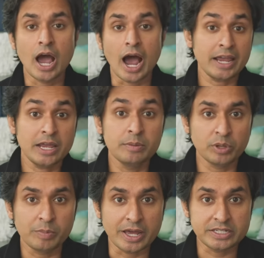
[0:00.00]
I
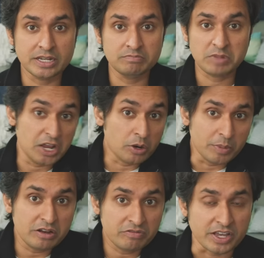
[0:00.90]
implemented
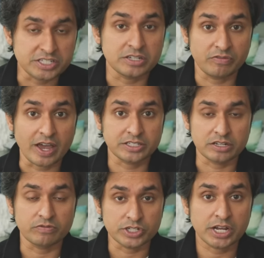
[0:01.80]
intermittent fast
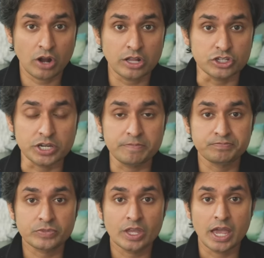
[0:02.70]
fasting for technology.
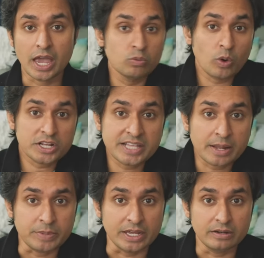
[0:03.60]
And what does that
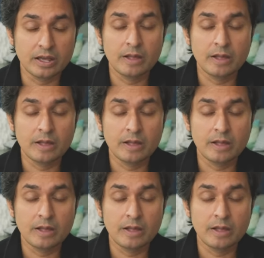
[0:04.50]
mean?